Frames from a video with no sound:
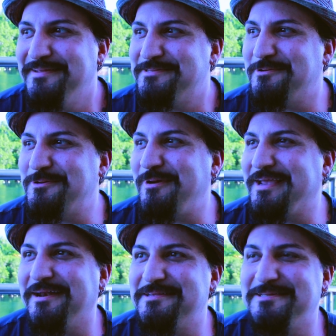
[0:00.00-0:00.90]
So it really
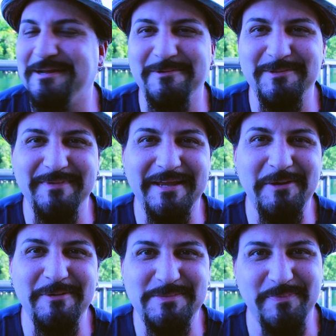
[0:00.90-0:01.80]
kind of stuck with me. I
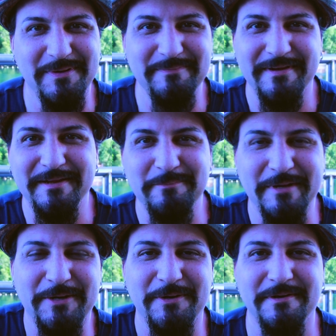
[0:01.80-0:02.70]
always put
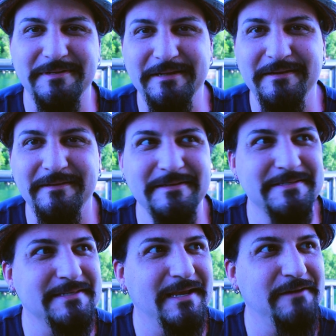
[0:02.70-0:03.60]
my girl on the
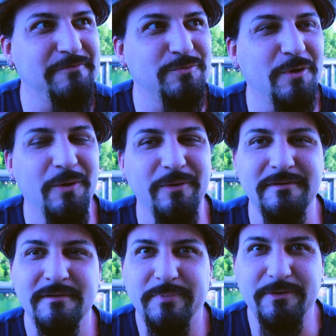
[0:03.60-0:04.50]
inside of a road.
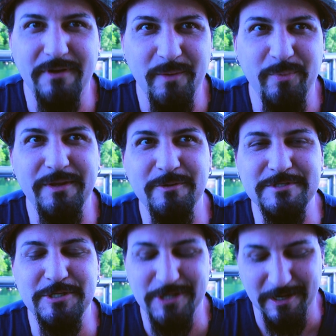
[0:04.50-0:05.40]
But Grampy, he
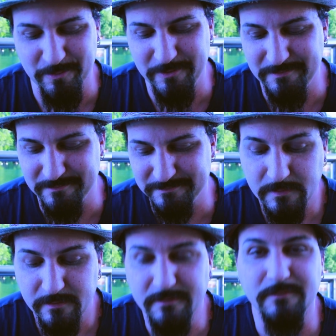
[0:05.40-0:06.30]
was a gentleman.
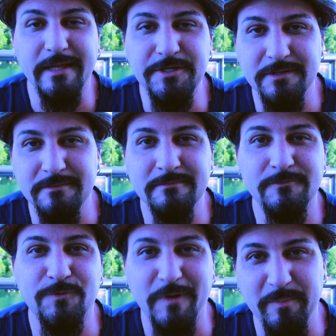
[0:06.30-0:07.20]
The legend
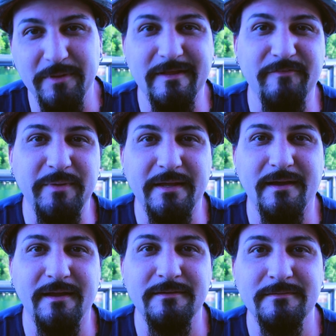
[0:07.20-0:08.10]
Grampy left
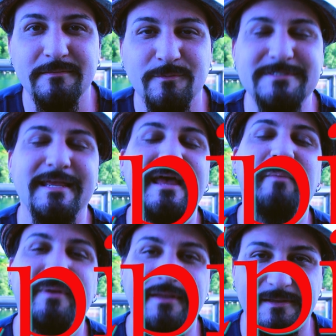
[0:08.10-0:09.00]
behind was
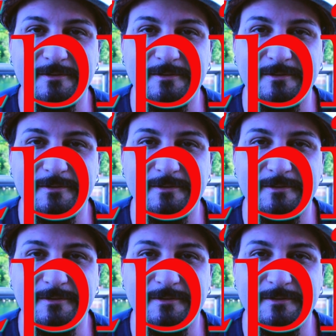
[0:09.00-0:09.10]
epic.